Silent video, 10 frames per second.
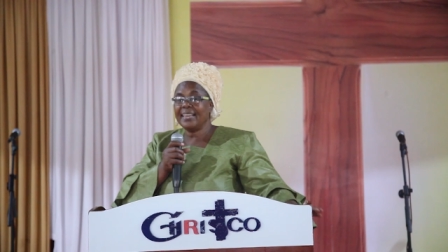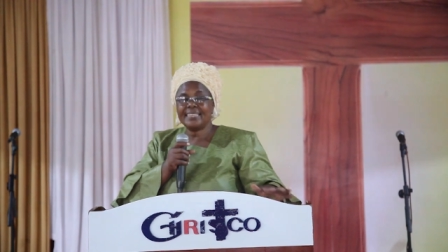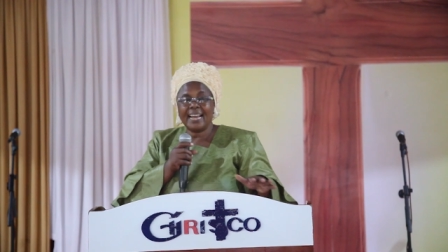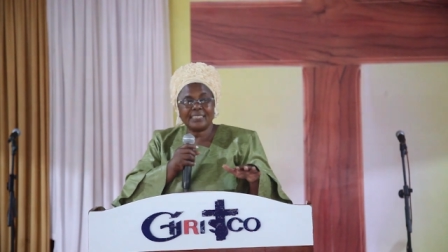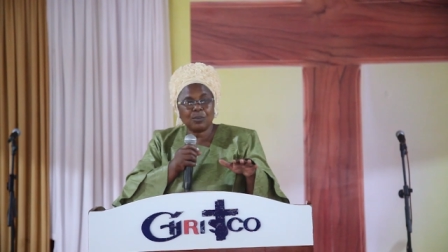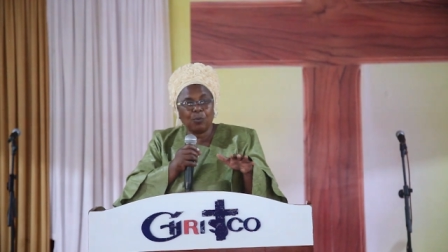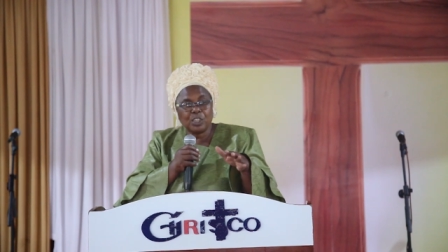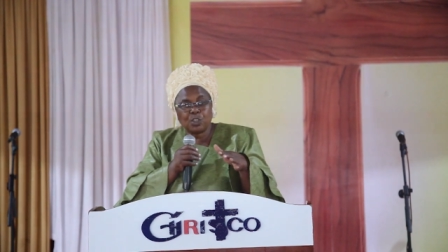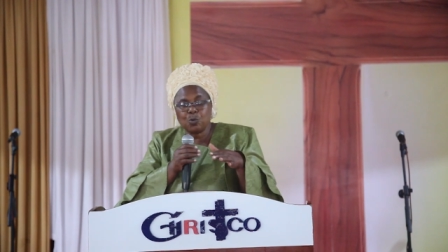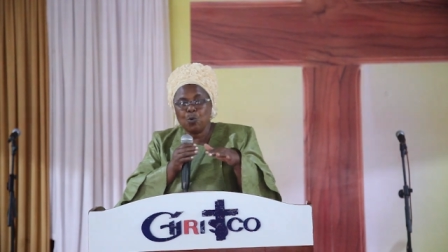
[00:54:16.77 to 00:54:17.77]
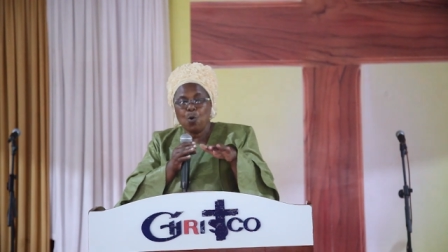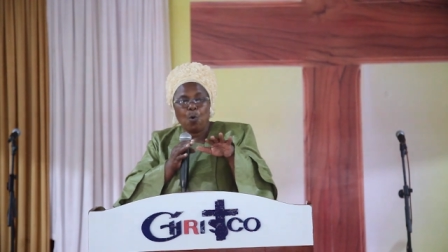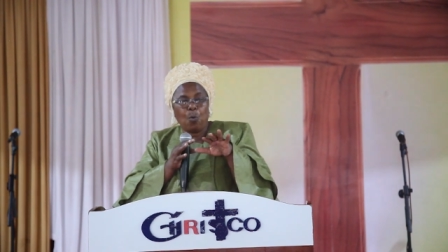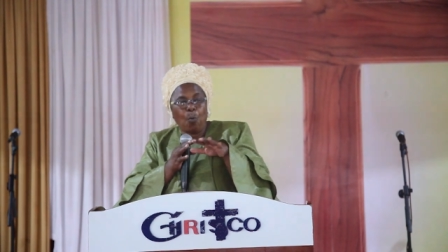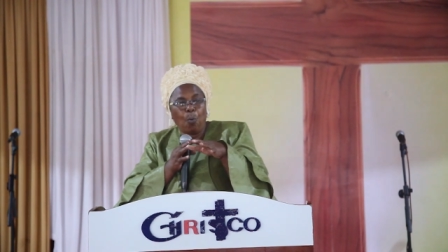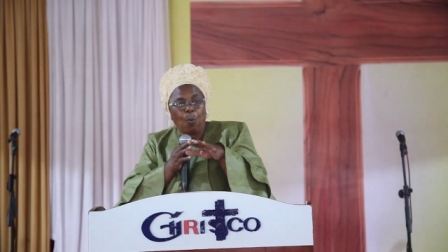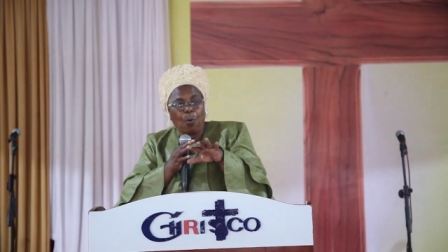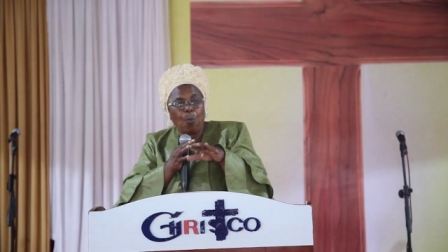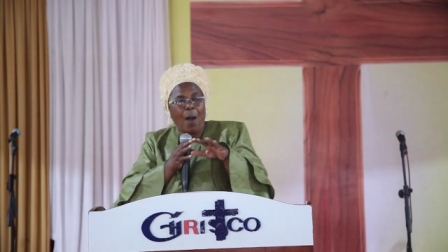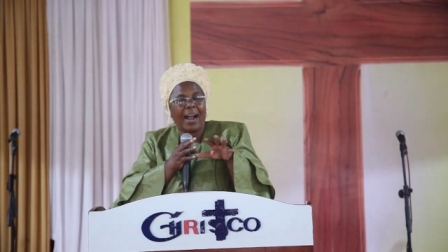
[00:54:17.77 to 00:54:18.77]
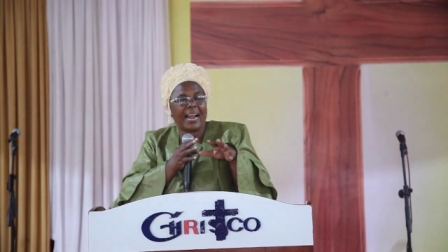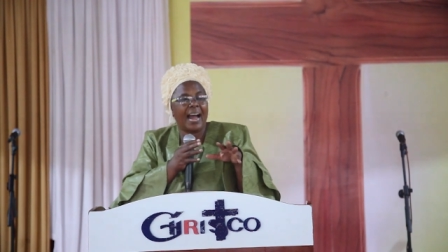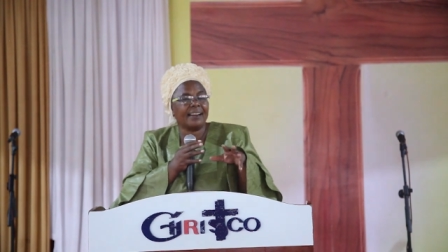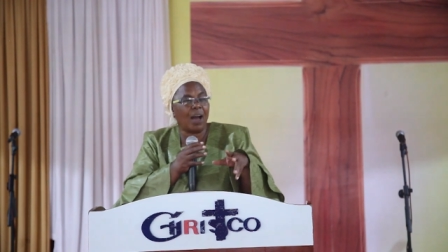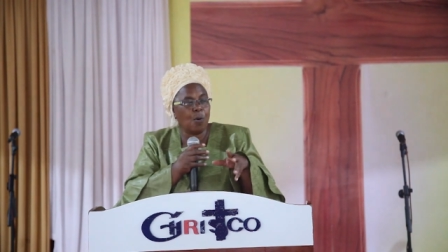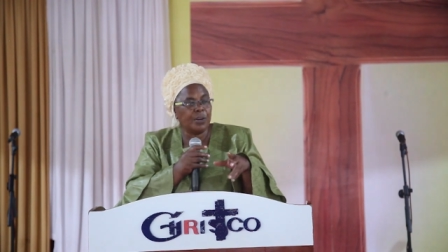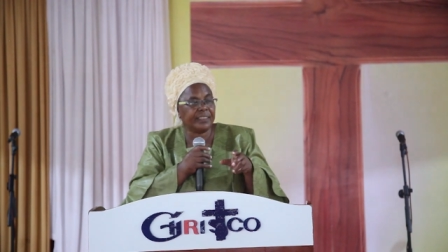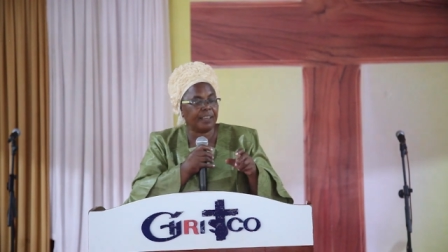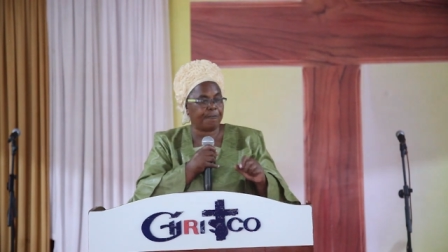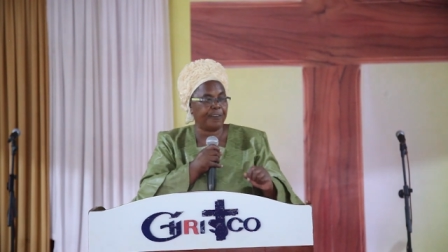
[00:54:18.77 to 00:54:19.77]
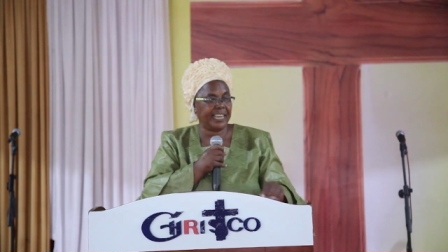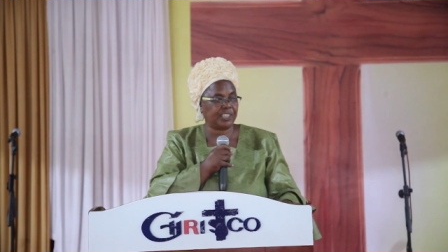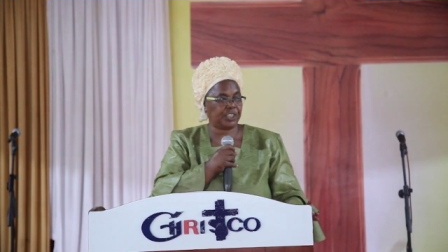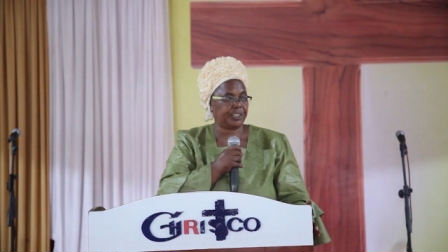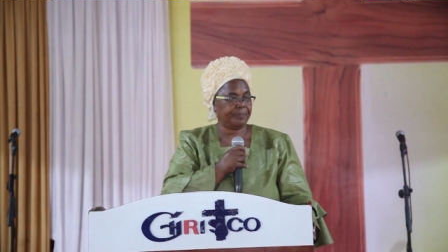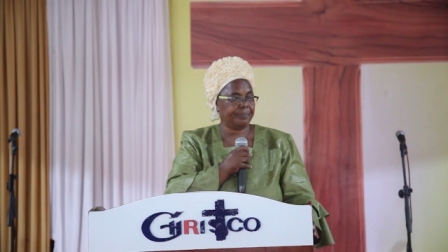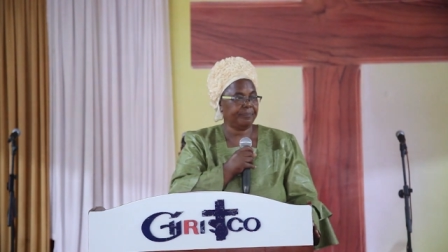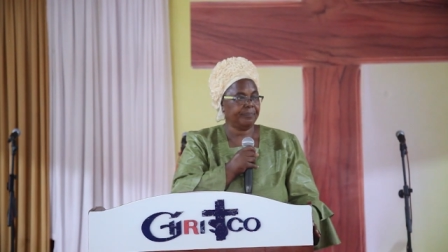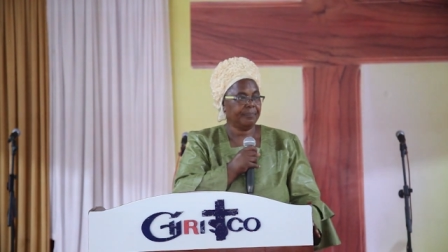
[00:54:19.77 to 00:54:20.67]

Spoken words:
They just want to work around the flesh.